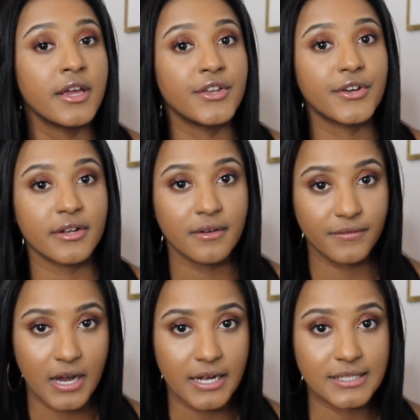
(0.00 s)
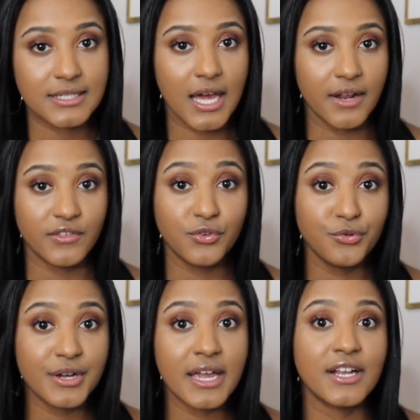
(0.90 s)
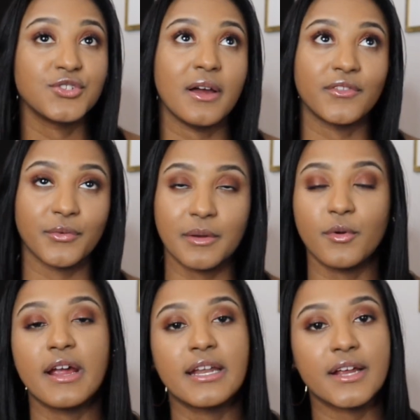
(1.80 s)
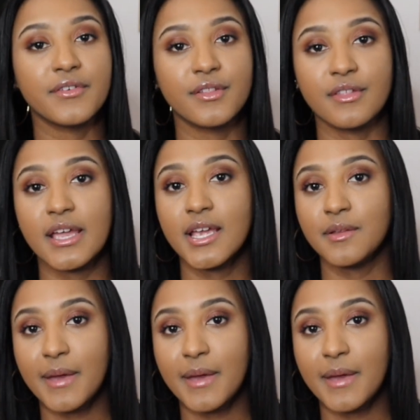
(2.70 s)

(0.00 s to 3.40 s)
You're gonna find it's kind of annoying to have to rebrand everything,